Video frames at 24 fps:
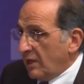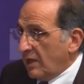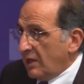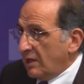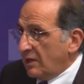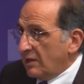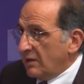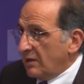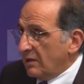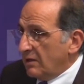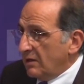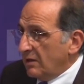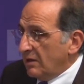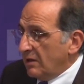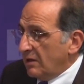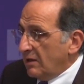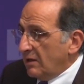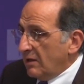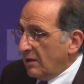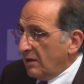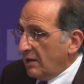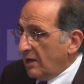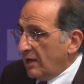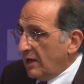and
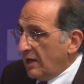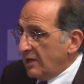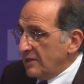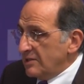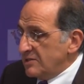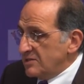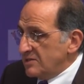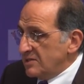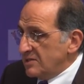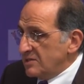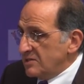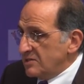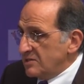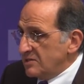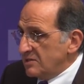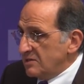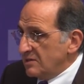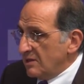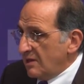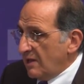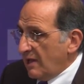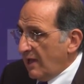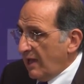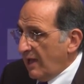ISIS
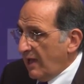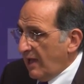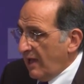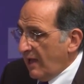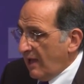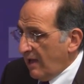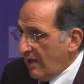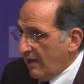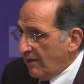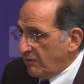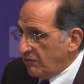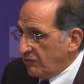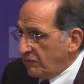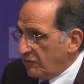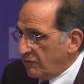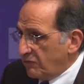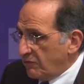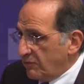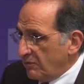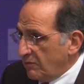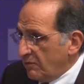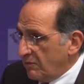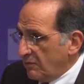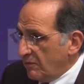has
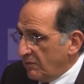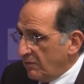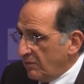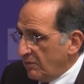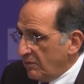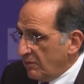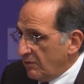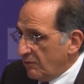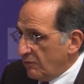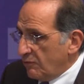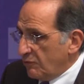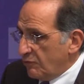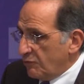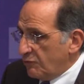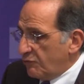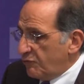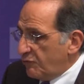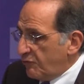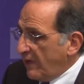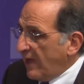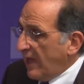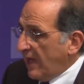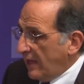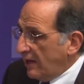
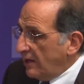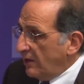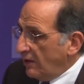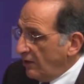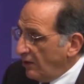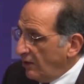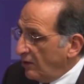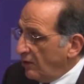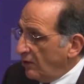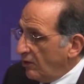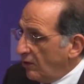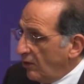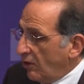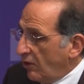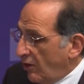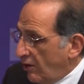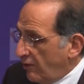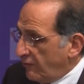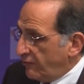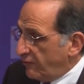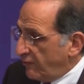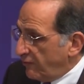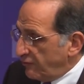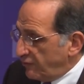fed
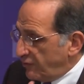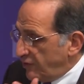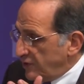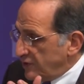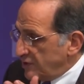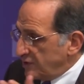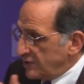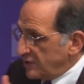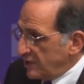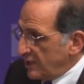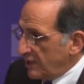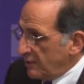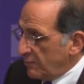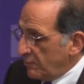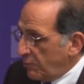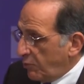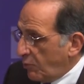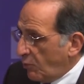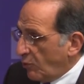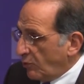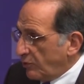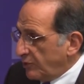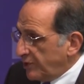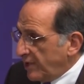off of this
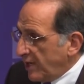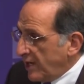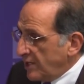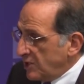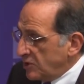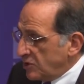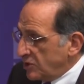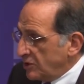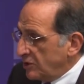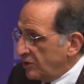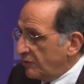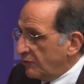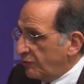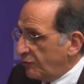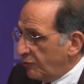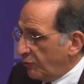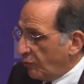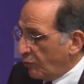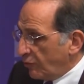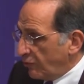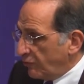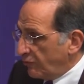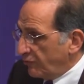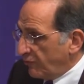importation of
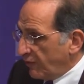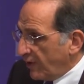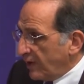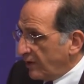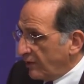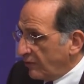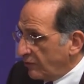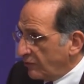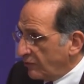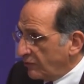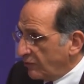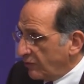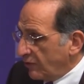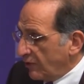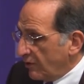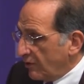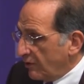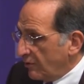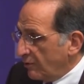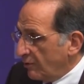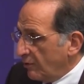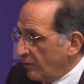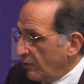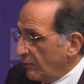foreign fighters, uh,
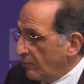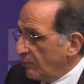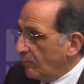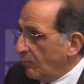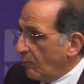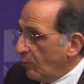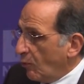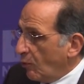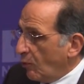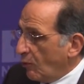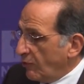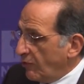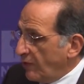more